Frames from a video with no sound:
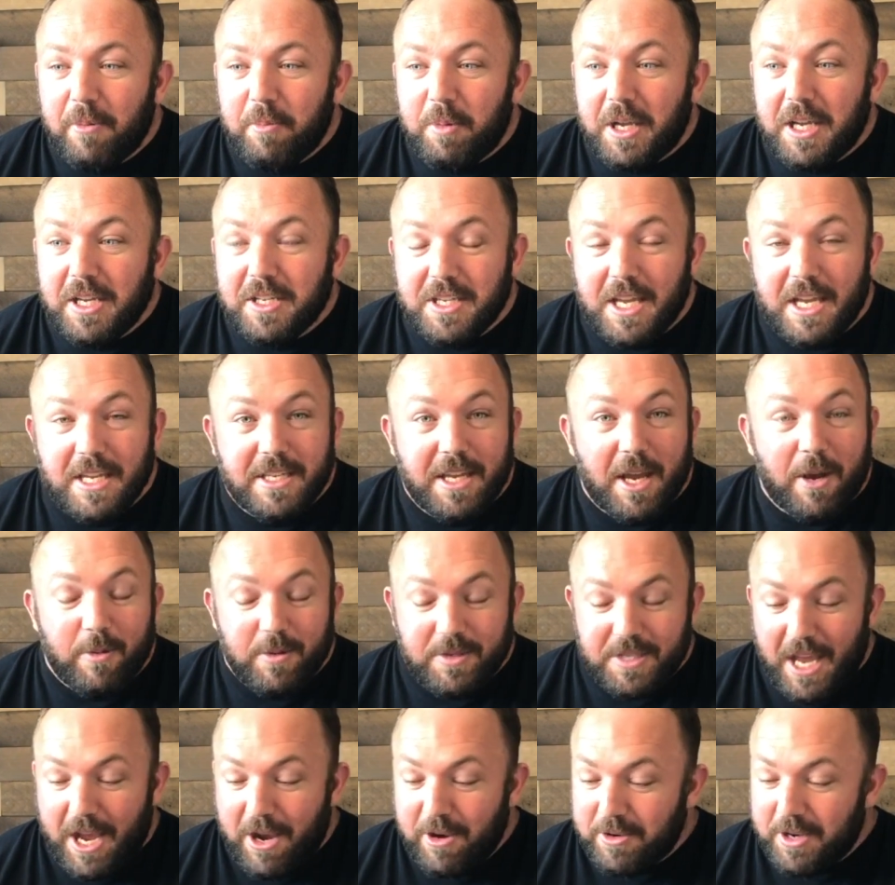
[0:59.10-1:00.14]
because as I
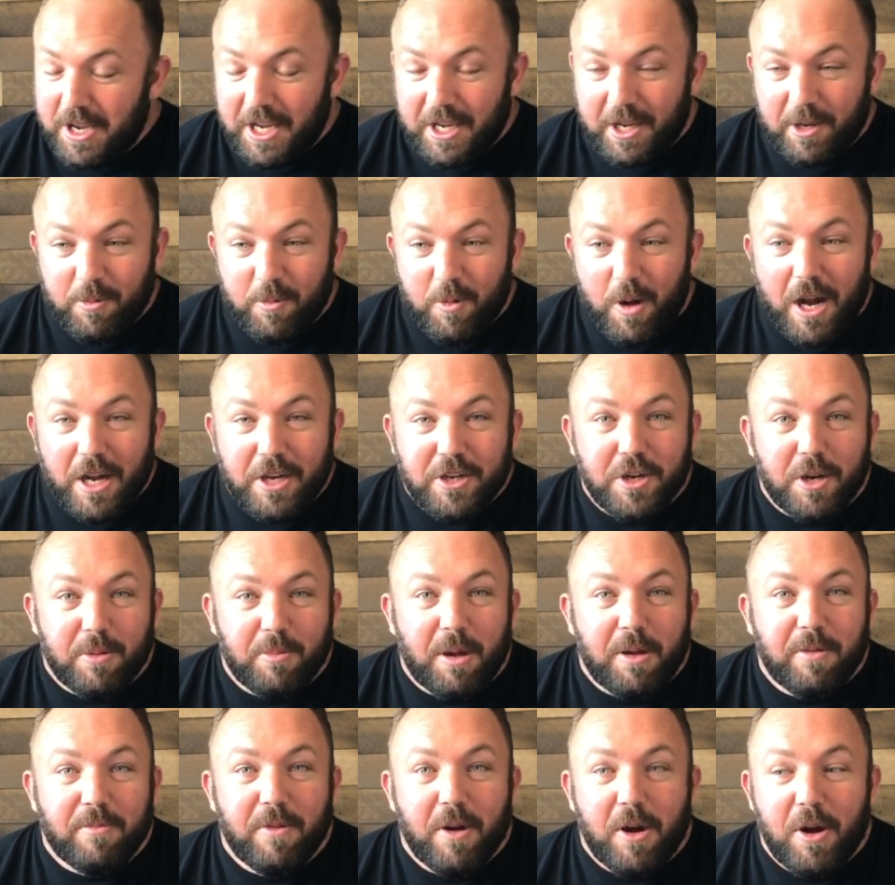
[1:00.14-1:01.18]
was out, I could watch on
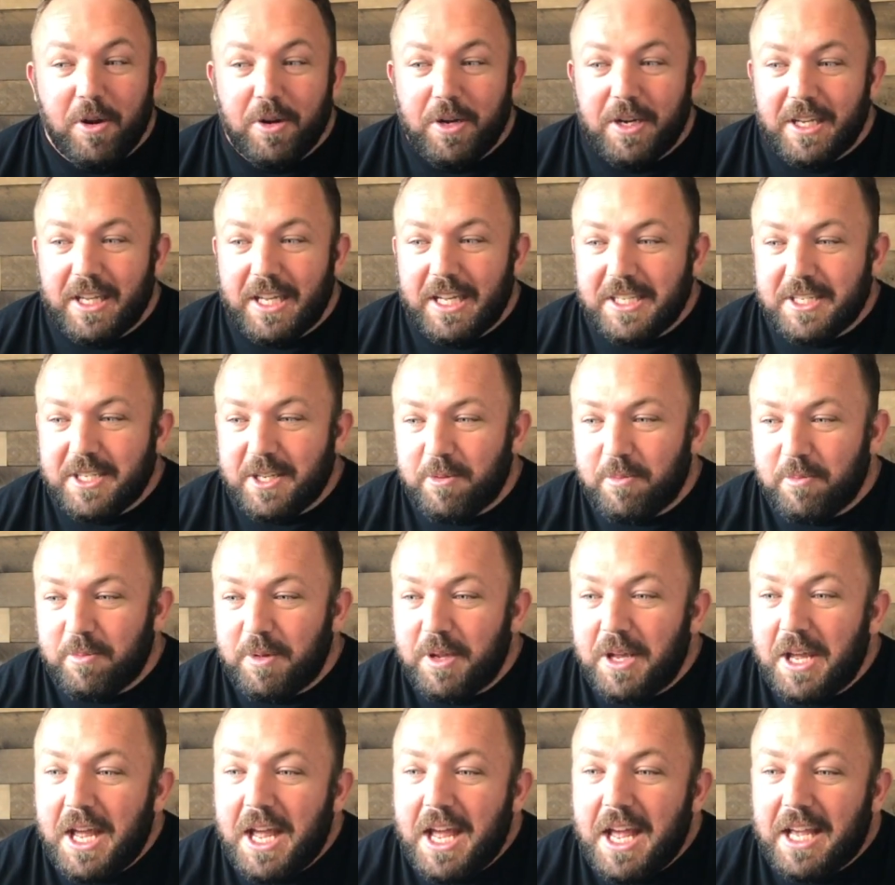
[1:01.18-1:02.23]
my phone and get
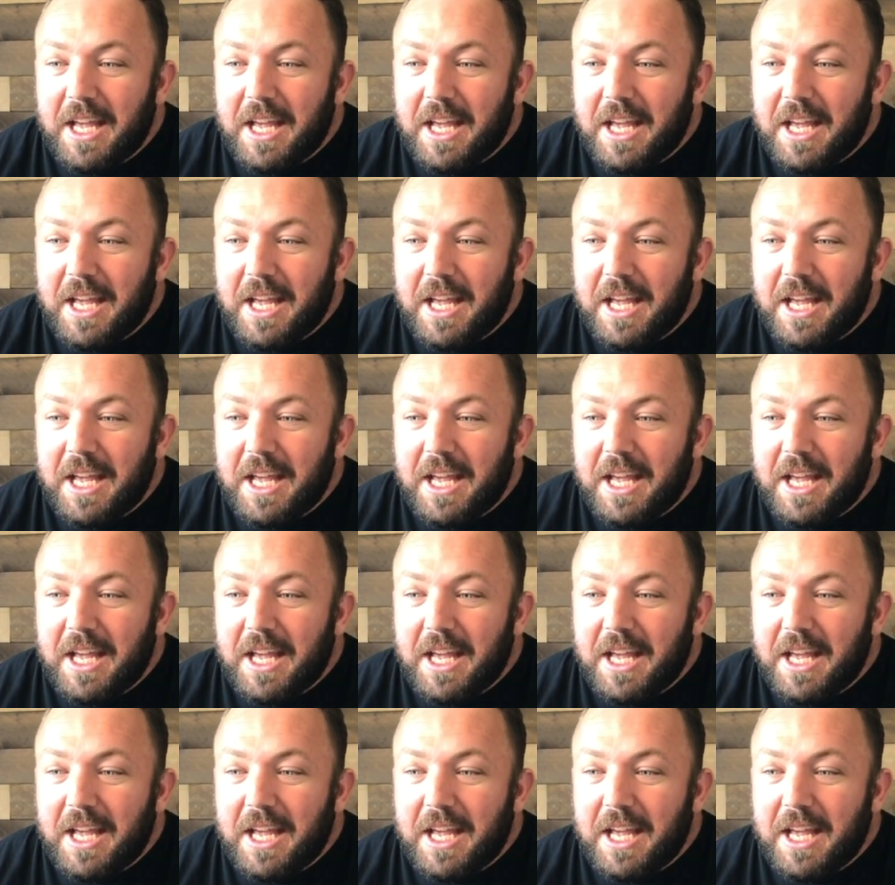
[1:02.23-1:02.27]
some